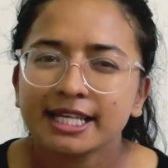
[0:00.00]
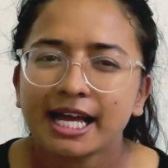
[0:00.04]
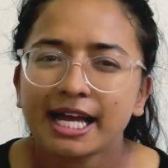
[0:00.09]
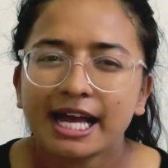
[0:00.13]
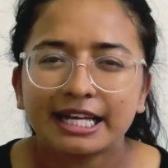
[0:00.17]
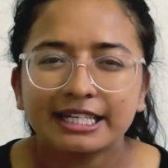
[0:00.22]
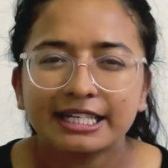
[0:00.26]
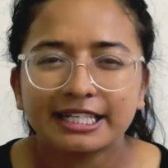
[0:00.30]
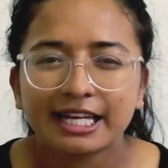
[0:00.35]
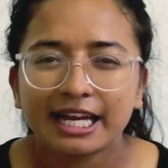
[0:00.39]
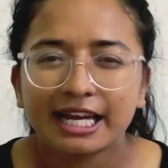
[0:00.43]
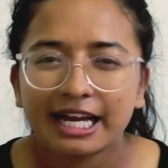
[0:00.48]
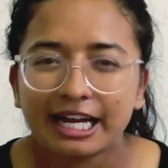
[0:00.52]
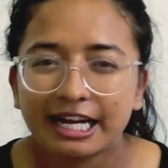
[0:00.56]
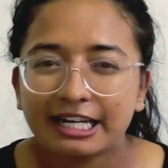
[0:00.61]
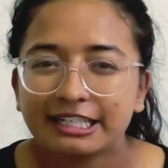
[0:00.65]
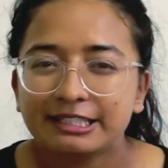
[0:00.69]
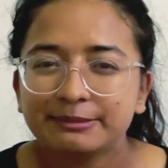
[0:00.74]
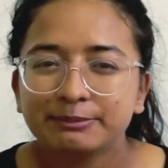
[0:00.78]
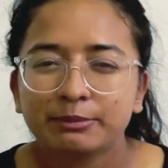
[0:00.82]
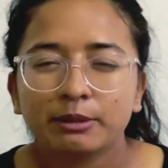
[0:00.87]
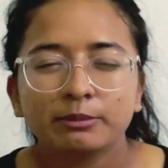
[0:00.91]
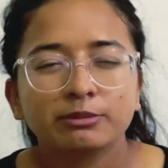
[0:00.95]
I
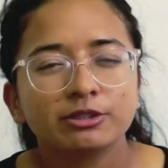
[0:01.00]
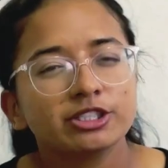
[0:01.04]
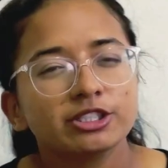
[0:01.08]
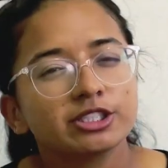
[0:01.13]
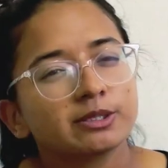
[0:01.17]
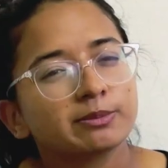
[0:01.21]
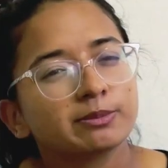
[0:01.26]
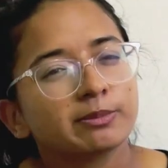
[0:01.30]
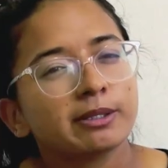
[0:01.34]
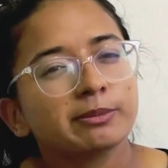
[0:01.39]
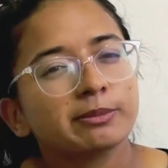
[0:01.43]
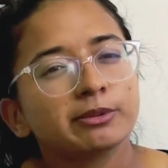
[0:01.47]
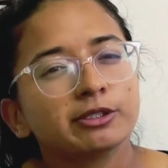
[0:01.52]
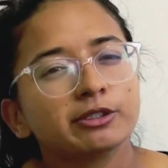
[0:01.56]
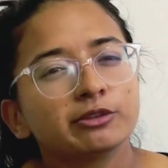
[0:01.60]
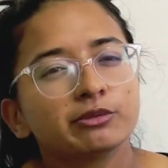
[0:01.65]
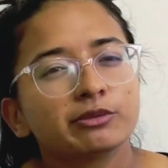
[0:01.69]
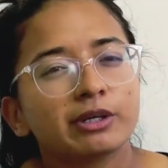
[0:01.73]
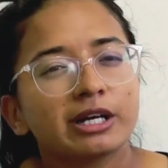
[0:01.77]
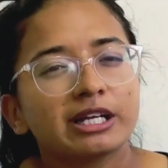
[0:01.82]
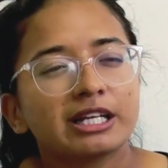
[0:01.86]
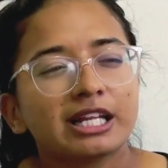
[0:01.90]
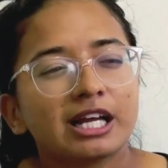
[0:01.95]
had published paper
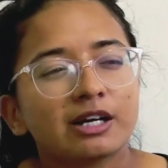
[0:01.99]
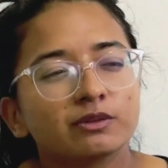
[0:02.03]
while I